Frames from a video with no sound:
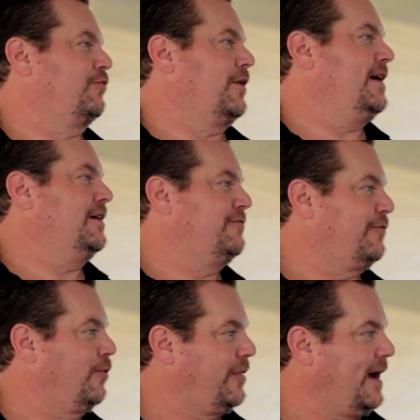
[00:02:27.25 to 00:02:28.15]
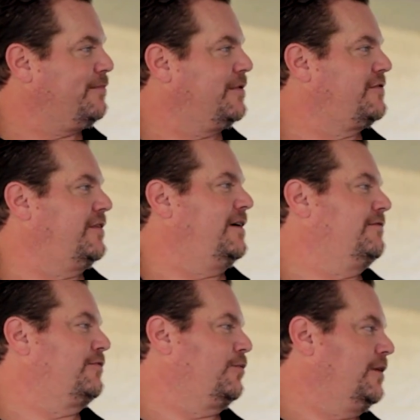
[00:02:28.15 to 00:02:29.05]
rated for that
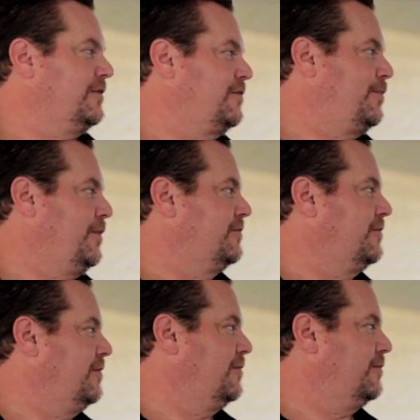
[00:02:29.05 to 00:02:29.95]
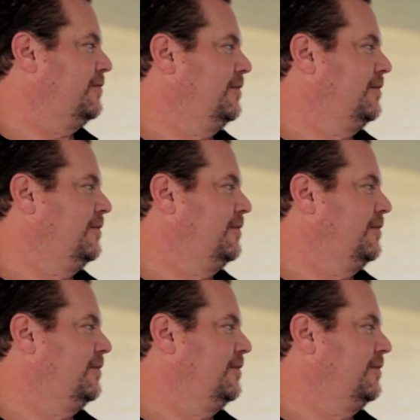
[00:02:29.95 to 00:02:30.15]
machine for what it's supposed to do.